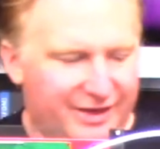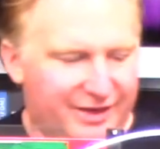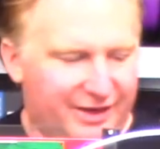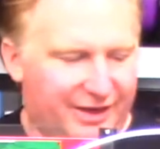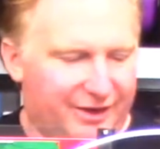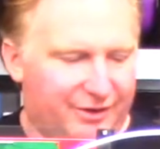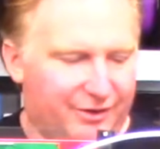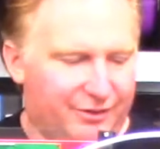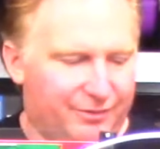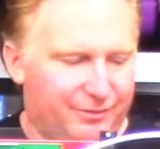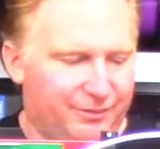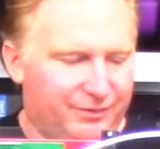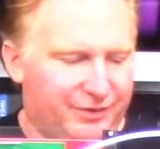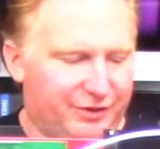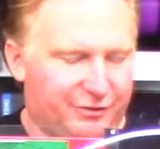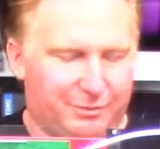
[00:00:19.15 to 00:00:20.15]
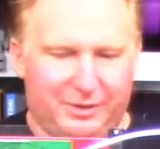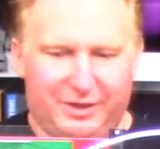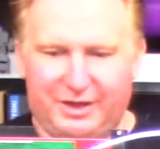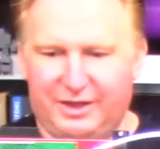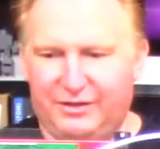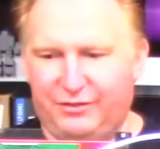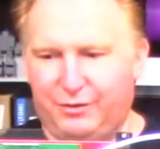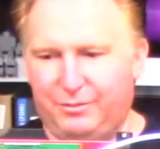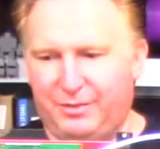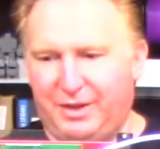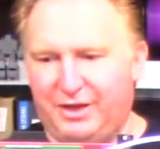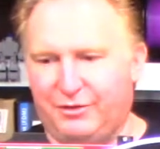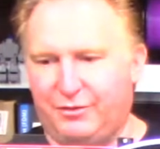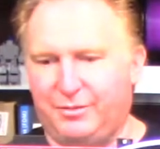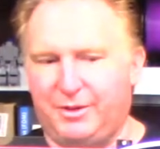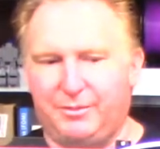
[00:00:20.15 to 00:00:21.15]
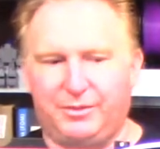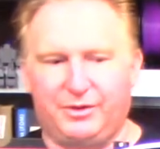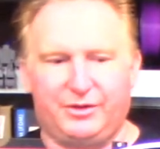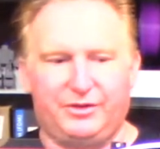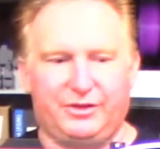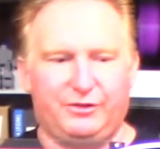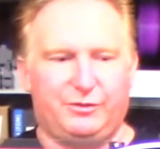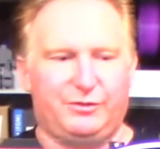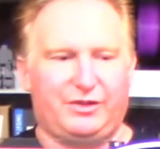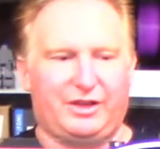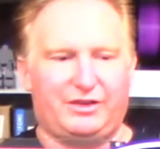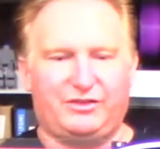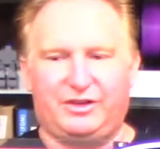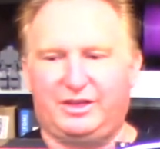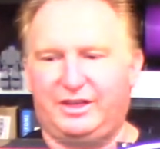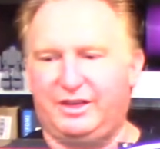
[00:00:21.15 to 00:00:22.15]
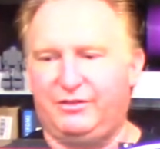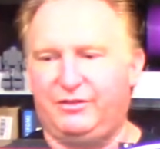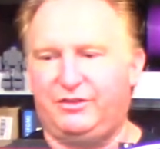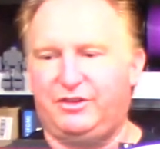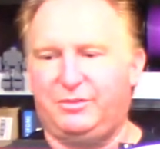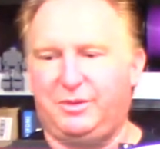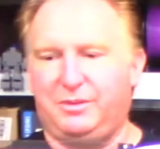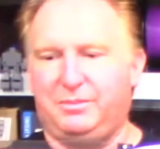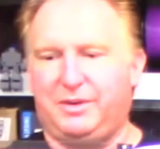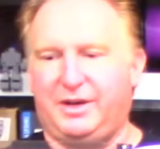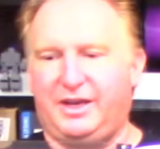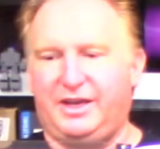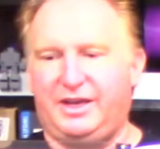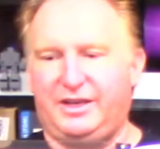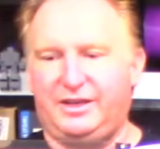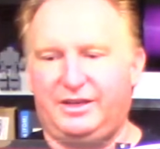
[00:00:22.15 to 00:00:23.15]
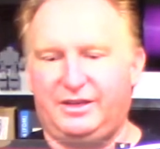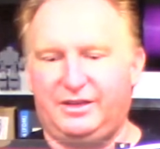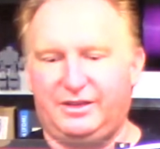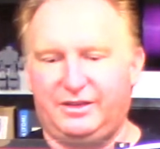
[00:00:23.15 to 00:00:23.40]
Now, as many of you may remember, this was actually given to me by